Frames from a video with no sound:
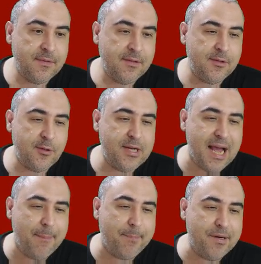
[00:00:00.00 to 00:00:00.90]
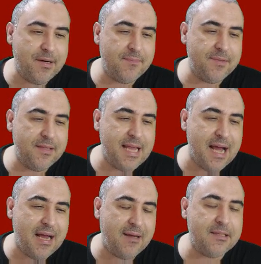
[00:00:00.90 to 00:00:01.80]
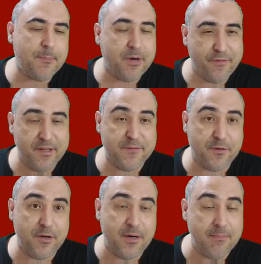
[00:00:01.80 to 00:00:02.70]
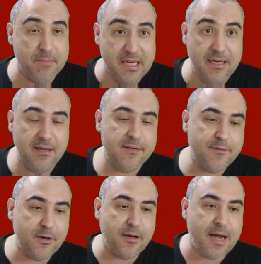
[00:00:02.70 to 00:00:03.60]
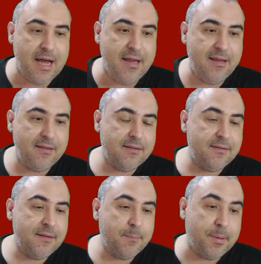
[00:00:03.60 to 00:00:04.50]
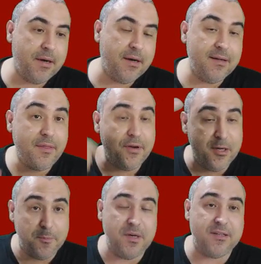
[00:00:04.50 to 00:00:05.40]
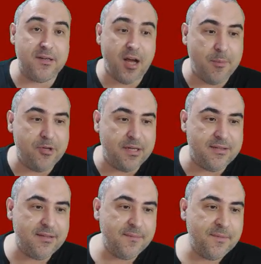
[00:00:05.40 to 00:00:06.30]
So yapa, ya, the prefix for me, for I. Pa, third person object.